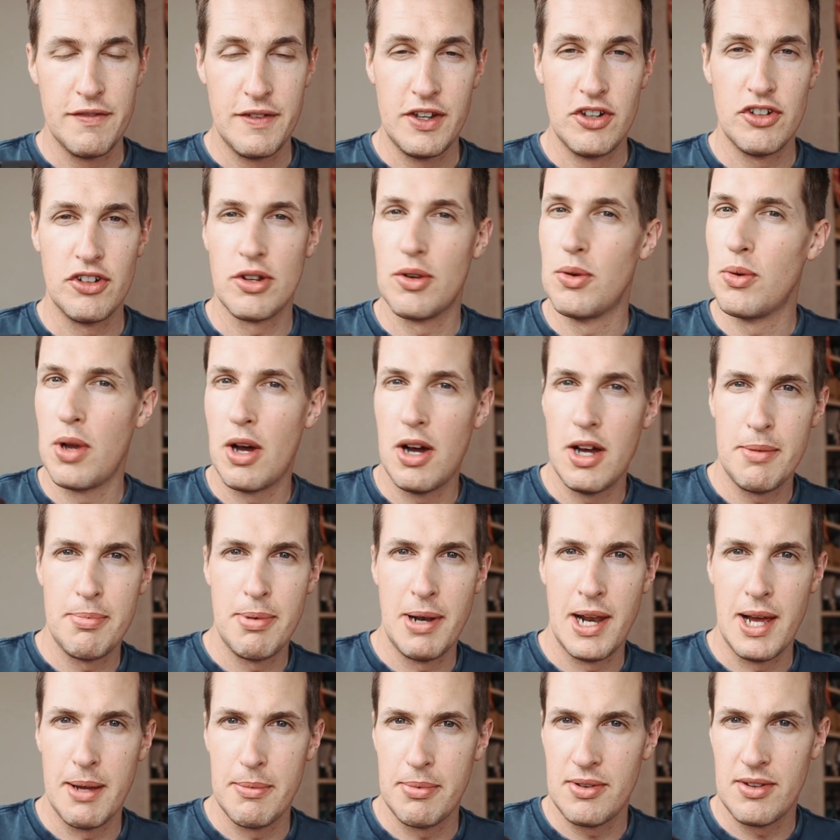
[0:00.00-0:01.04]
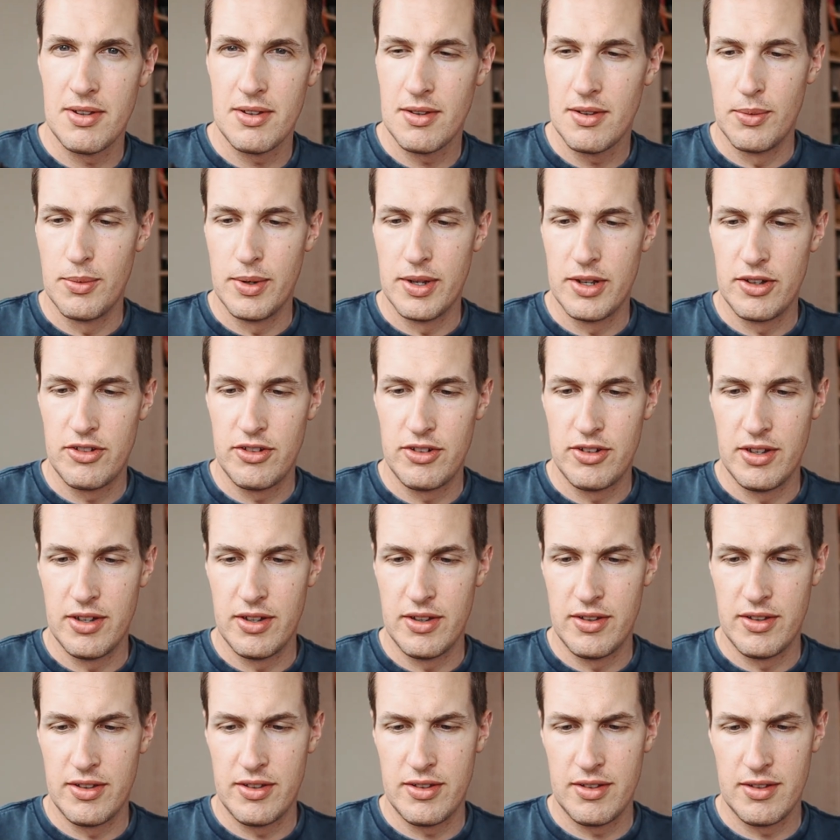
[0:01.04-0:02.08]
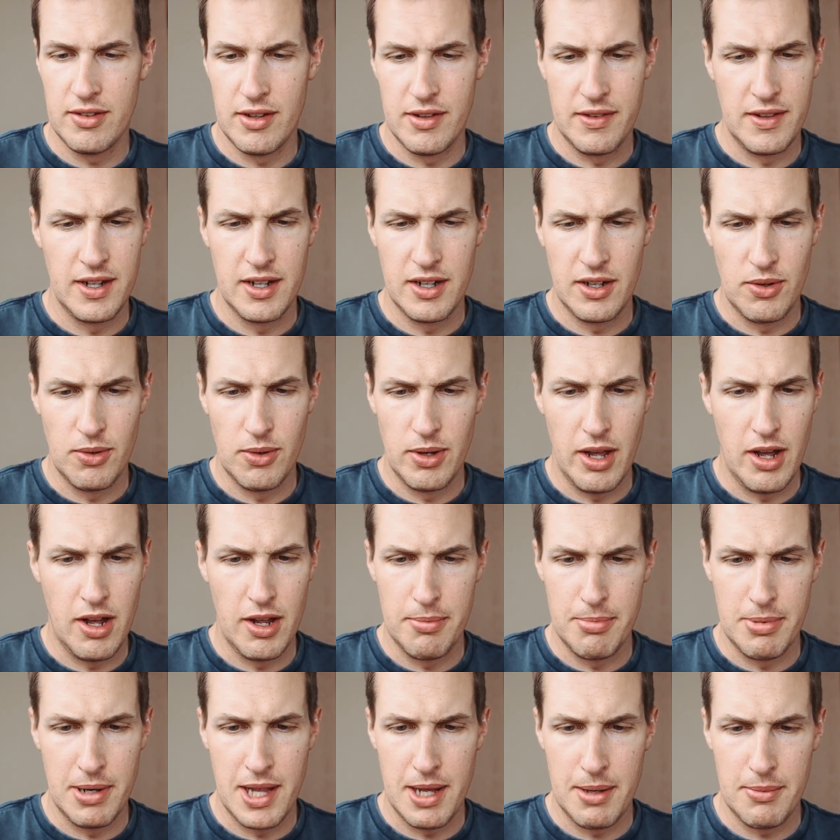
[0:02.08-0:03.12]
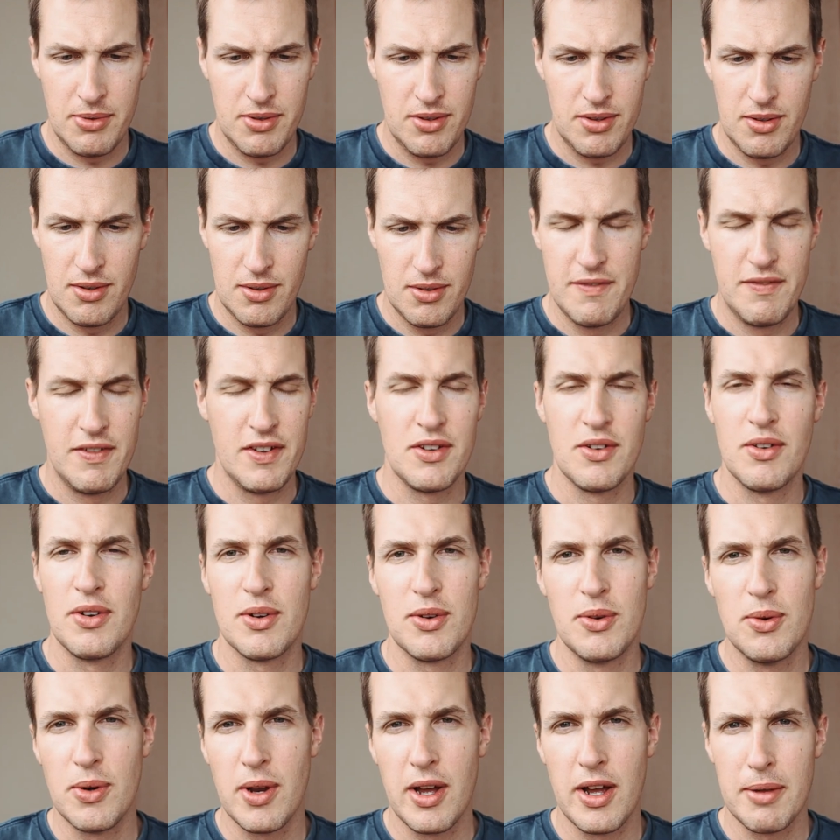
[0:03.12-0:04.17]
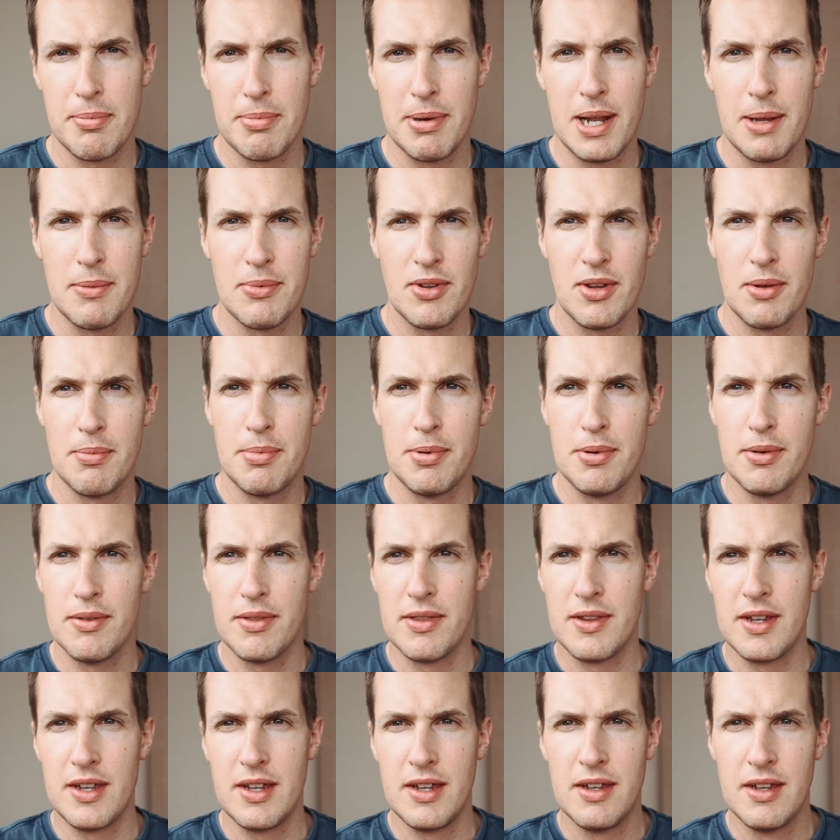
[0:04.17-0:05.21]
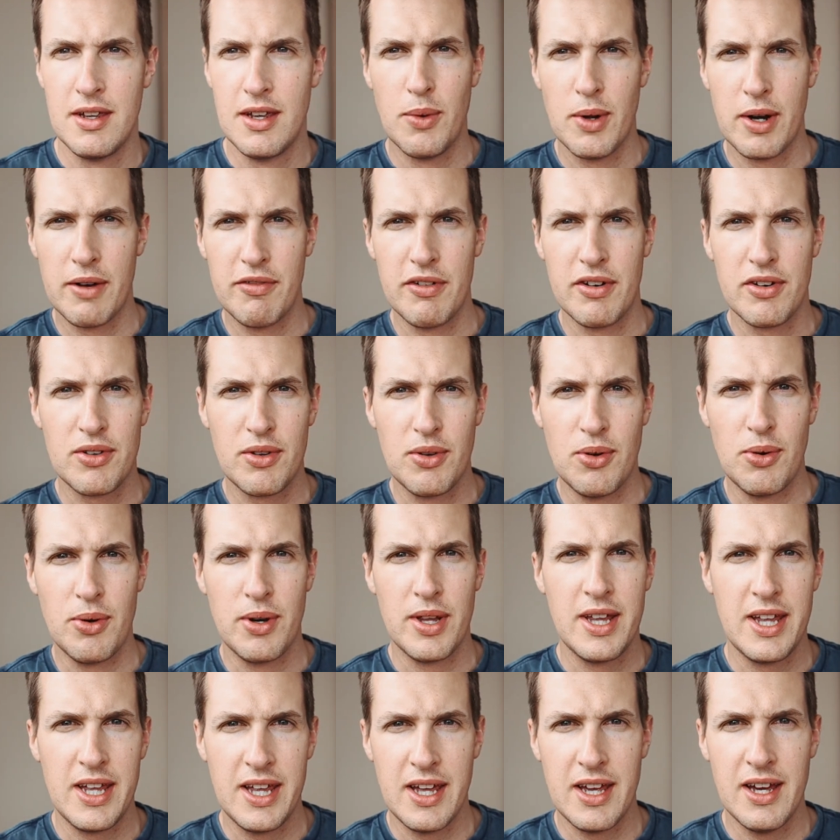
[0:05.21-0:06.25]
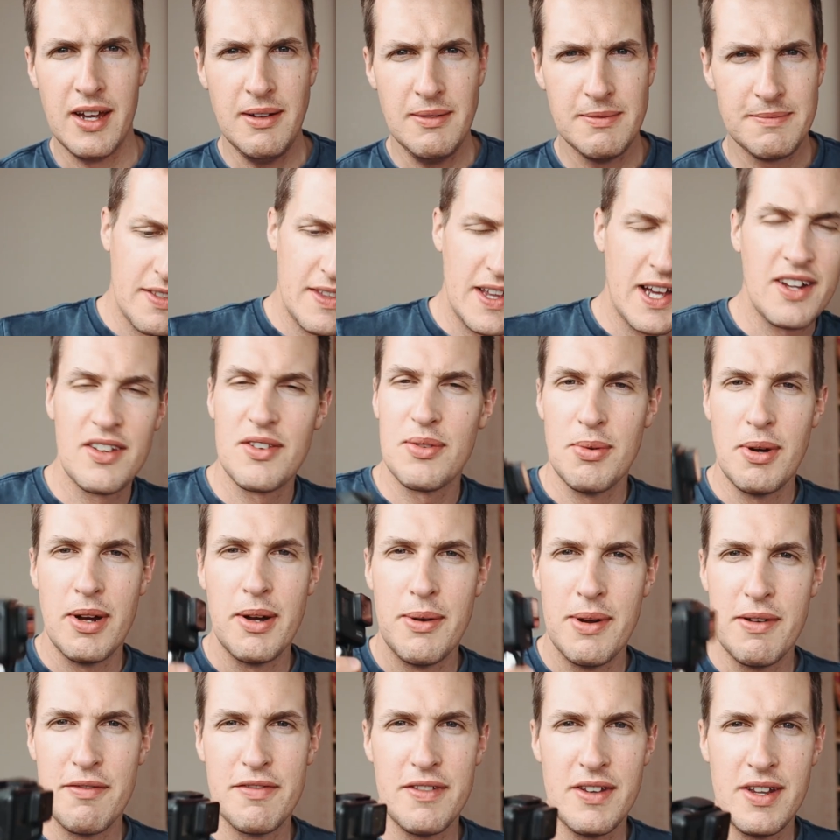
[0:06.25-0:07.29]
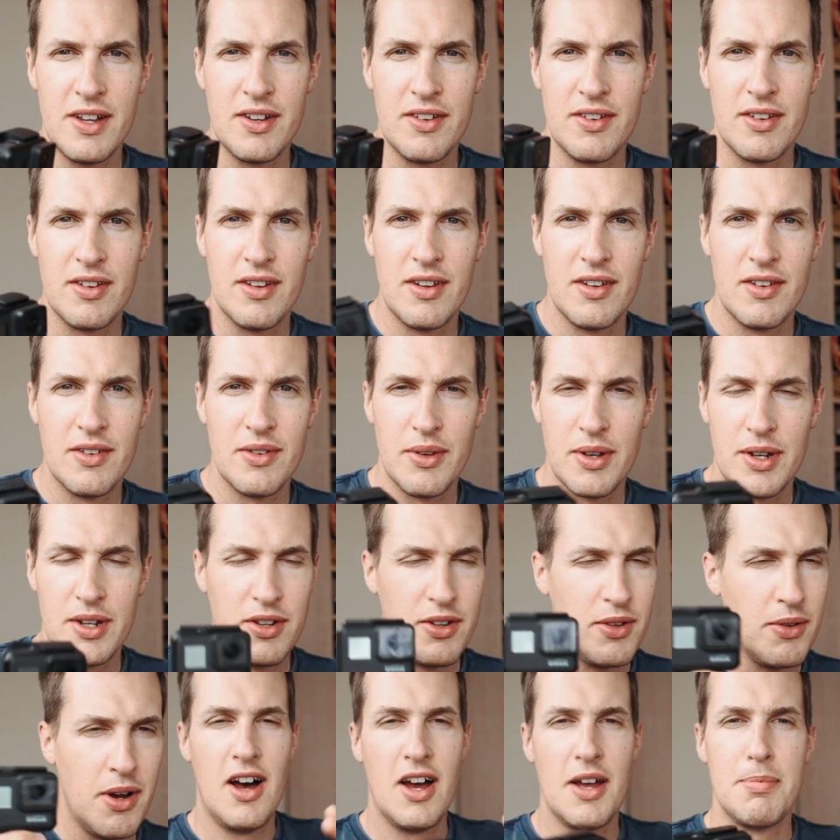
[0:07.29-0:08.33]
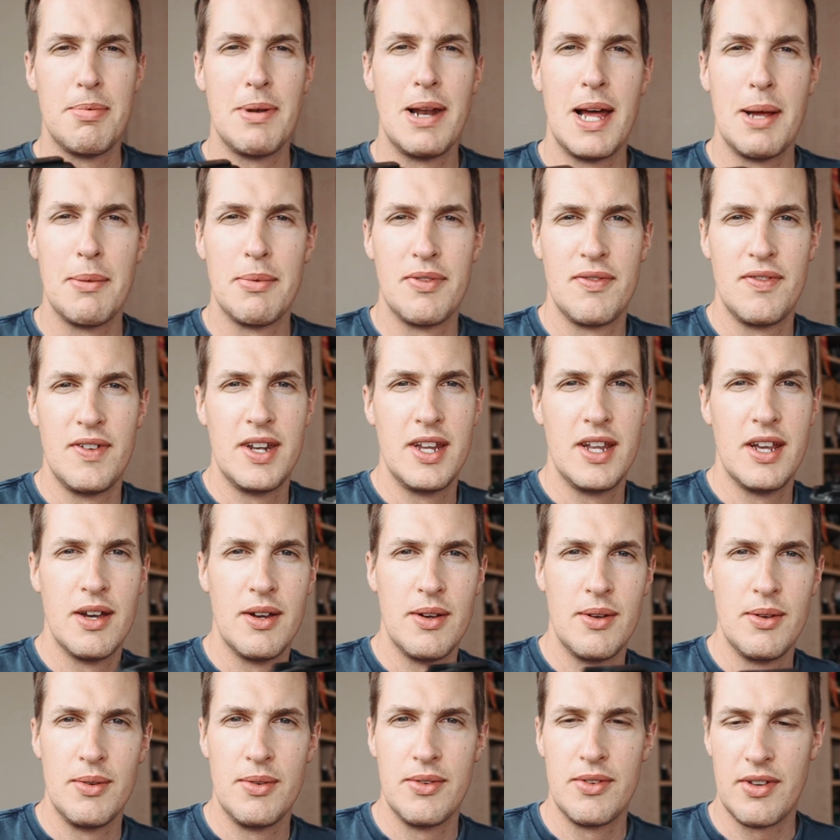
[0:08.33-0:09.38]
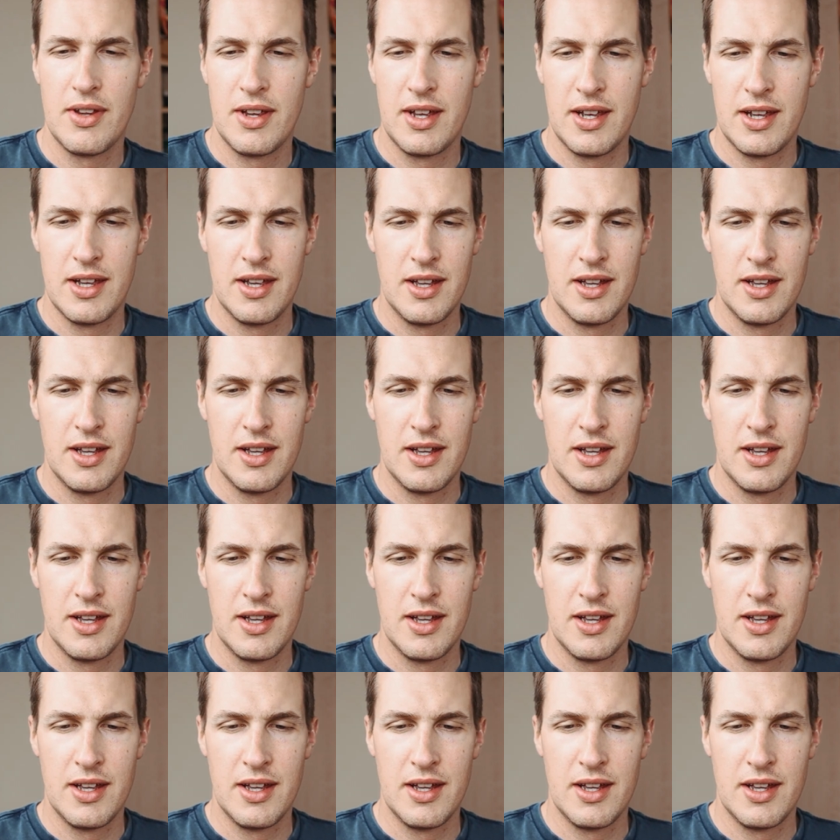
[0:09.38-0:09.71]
feature called Hyperlapse, which is, I think they call it Hyperlapse. If it's not called Hyperlapse, I'll put the, whatever it's called, here. That's why I went for this. So I could do Hyperlapse videos,